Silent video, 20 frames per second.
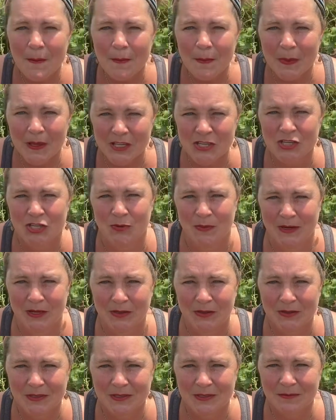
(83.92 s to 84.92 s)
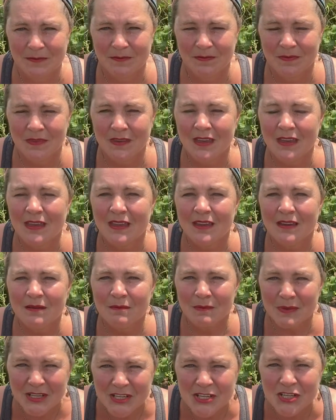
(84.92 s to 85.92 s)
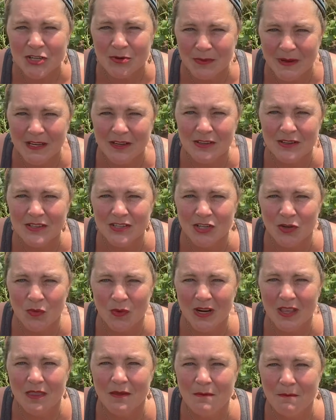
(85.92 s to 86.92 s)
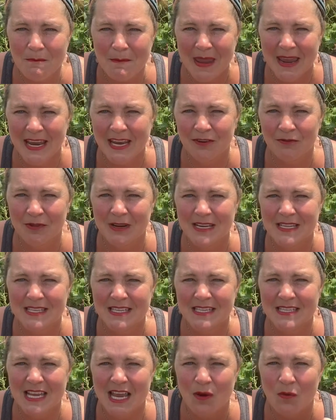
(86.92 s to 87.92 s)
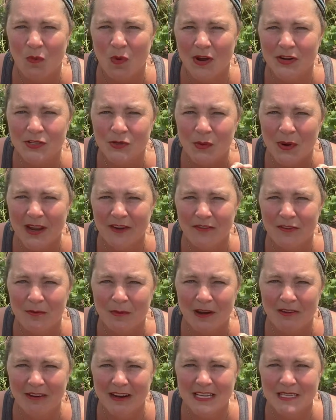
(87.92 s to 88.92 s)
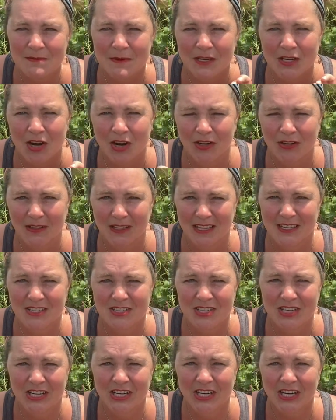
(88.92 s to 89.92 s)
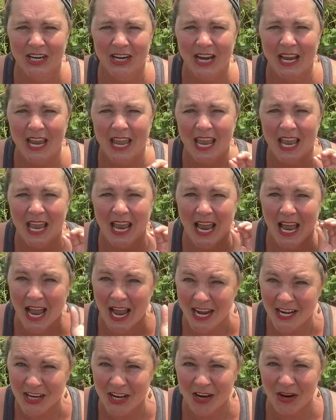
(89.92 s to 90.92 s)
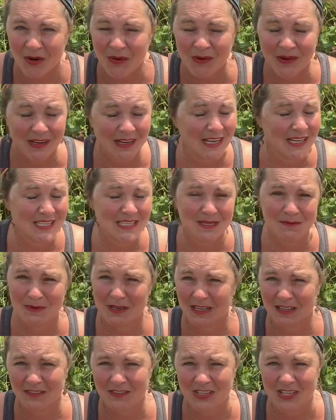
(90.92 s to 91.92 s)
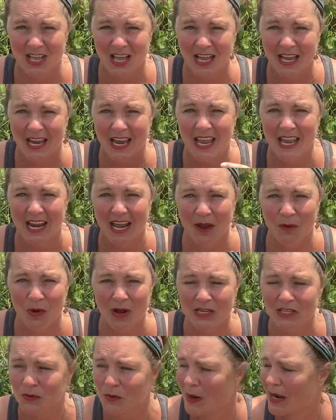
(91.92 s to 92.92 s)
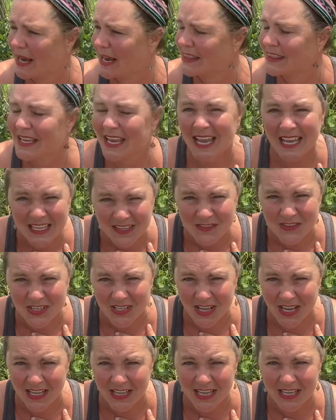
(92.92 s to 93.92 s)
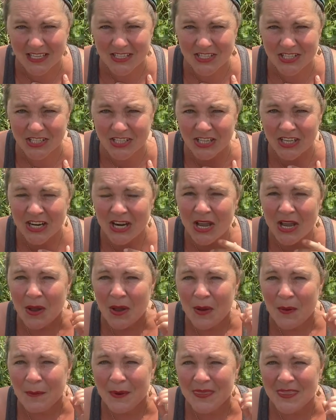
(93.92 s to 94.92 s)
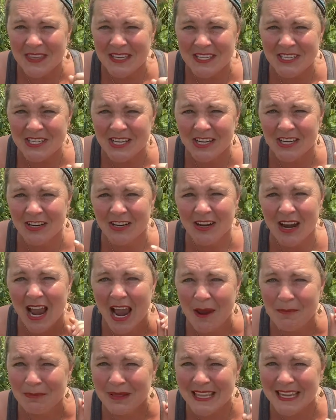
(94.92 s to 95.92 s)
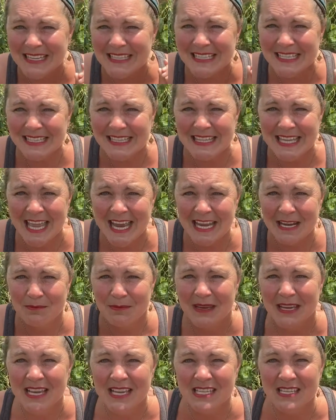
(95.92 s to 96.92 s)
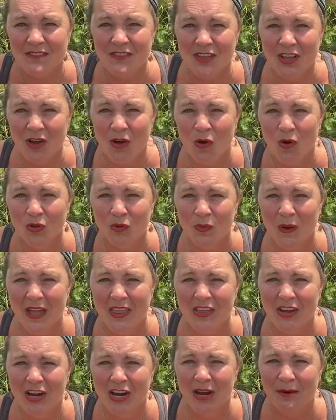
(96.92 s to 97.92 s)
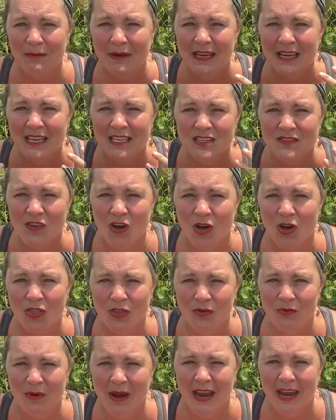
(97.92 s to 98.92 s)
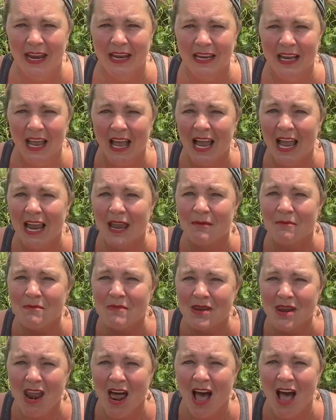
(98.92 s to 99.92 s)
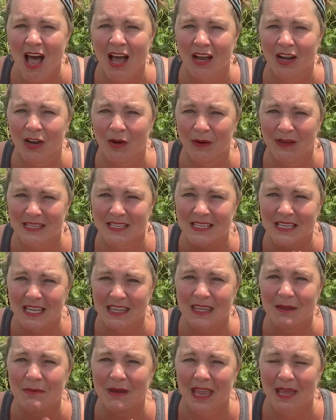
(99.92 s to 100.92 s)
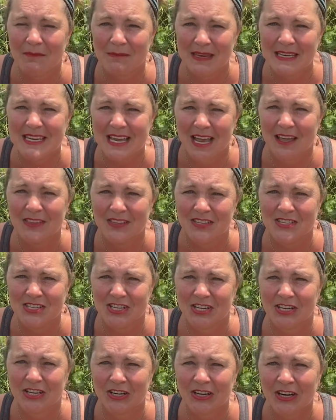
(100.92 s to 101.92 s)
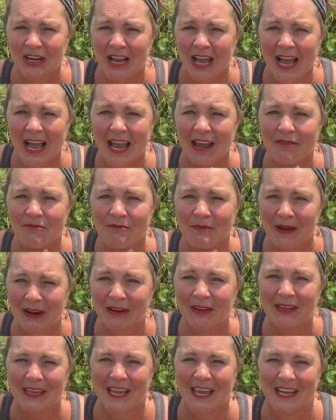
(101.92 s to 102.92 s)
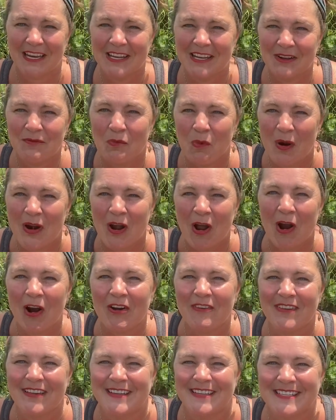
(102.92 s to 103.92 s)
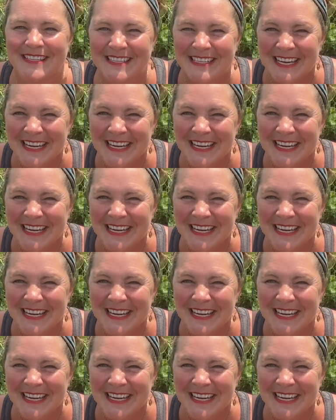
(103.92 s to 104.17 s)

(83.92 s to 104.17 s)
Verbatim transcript: Blister beetles. Blister beetles are one of the main reasons I walked away from my raised bed garden last year. I know it's the middle of July and I walked away at the end of July last year, but this year I planted late because of the cold weather and because of all the rain. I am not going to let them get me down this year. I have barely gotten one harvest.